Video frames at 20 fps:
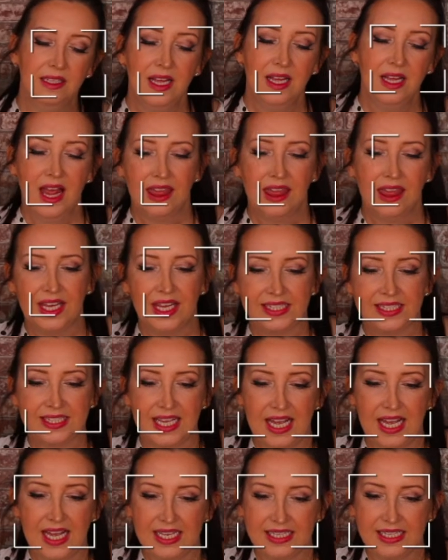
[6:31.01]
this
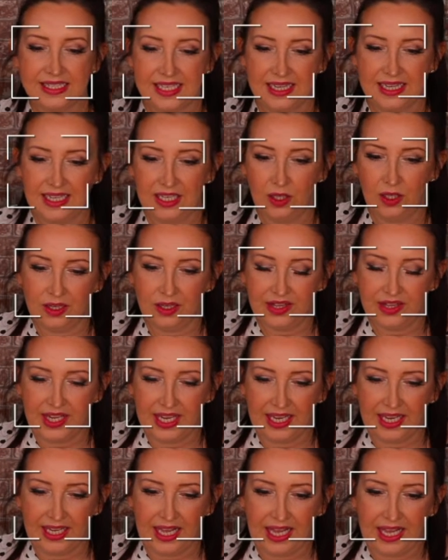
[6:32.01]
is a little thing
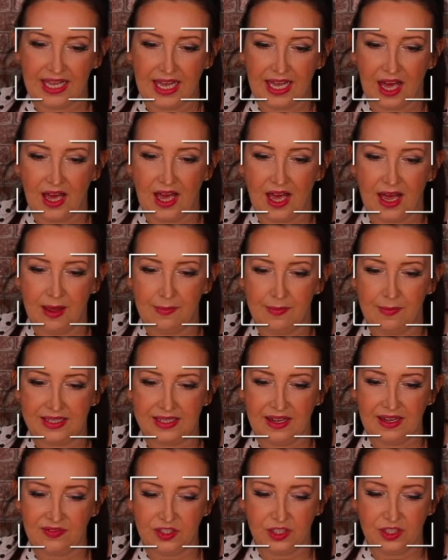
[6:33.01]
here um, I'd have to
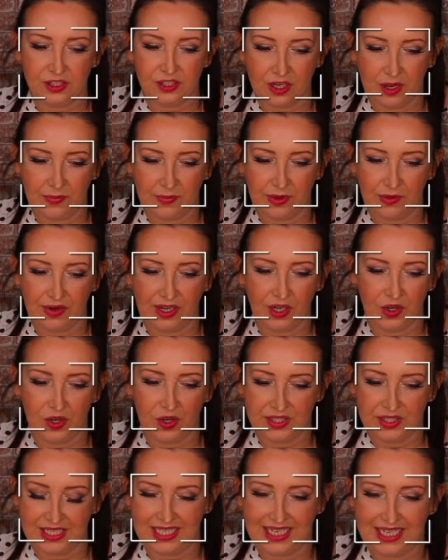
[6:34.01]
stop the recording
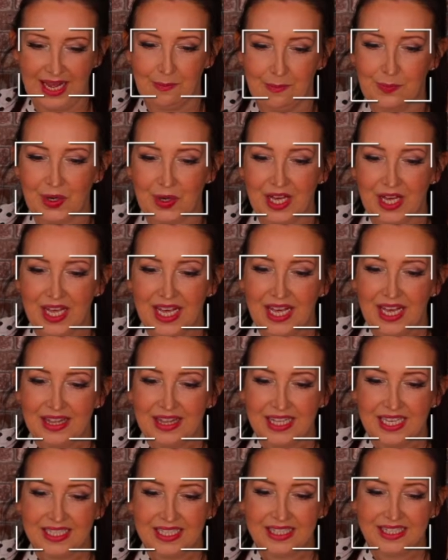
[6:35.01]
again but
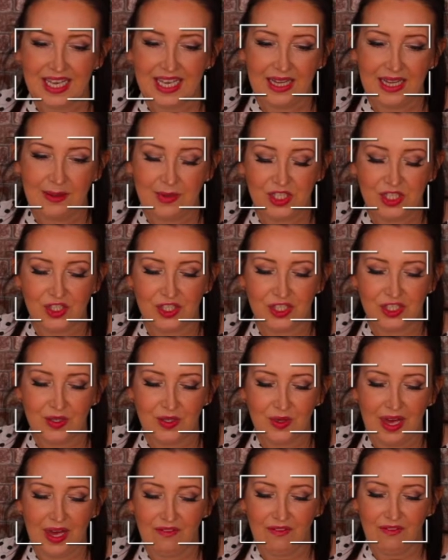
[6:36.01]
this let me just do
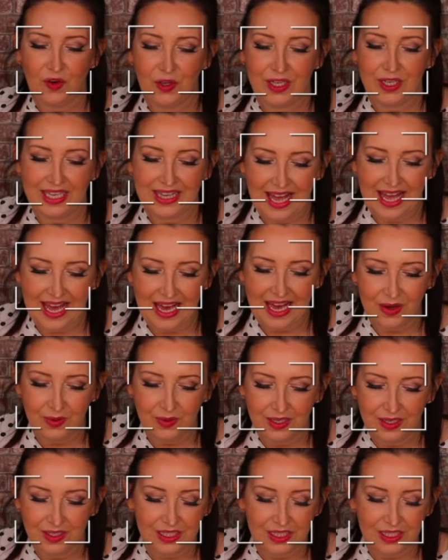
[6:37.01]
that for you now and
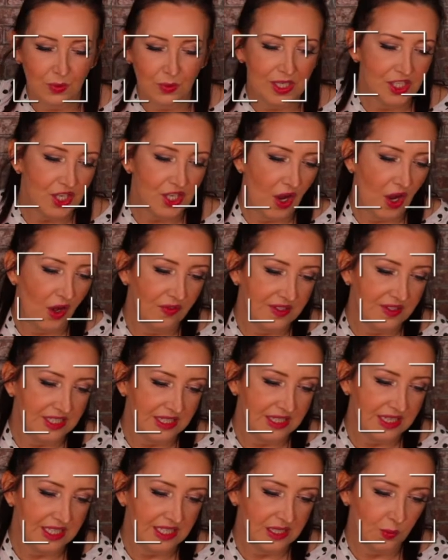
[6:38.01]
switch over to
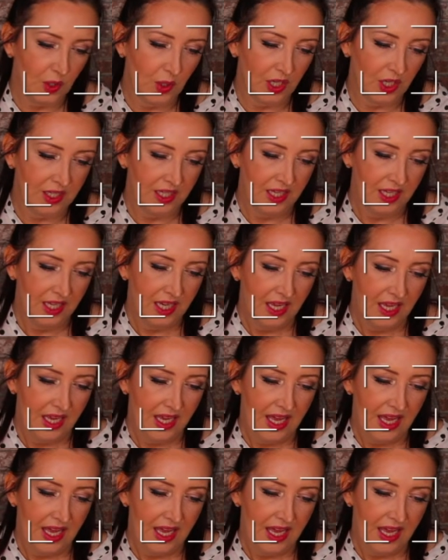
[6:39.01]
this one. one